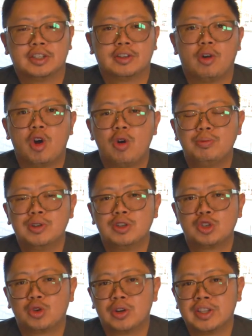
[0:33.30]
So I hope you
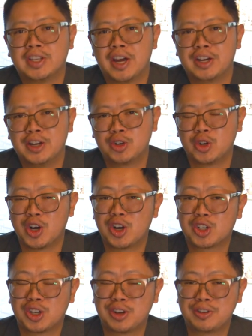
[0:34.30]
enjoyed that
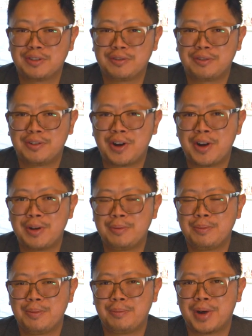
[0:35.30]
introduction
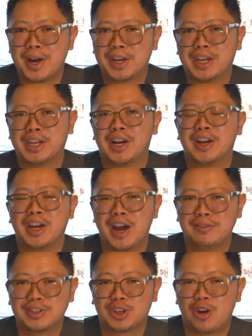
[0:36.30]
from my AI
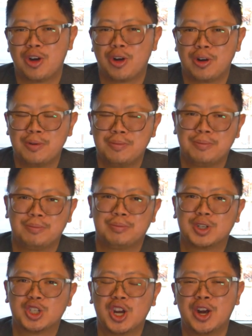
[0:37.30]
avatar,
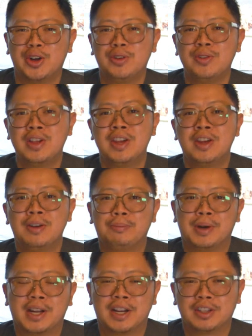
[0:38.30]
Michelle,
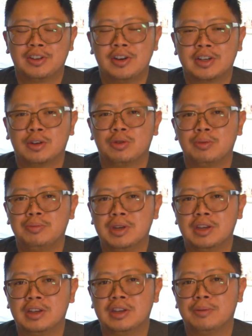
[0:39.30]
but I thought it would
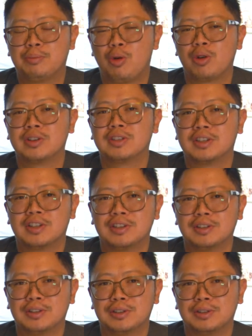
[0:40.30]
be important
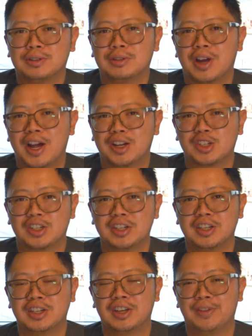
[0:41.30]
to
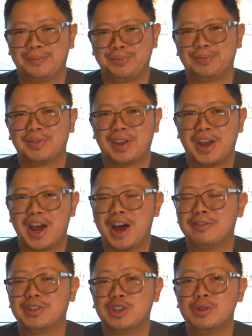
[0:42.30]
actually
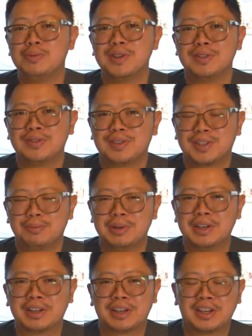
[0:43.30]
have a human
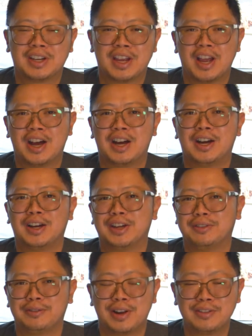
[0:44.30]
speak
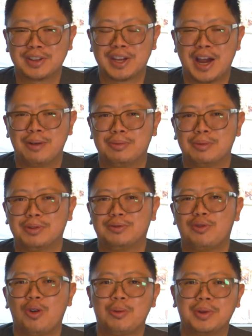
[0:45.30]
in front of the camera
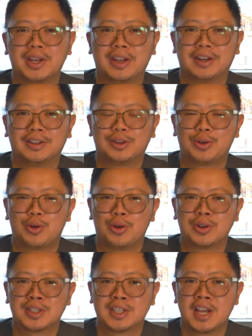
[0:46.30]
before beginning the
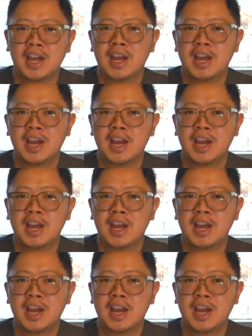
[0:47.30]
course.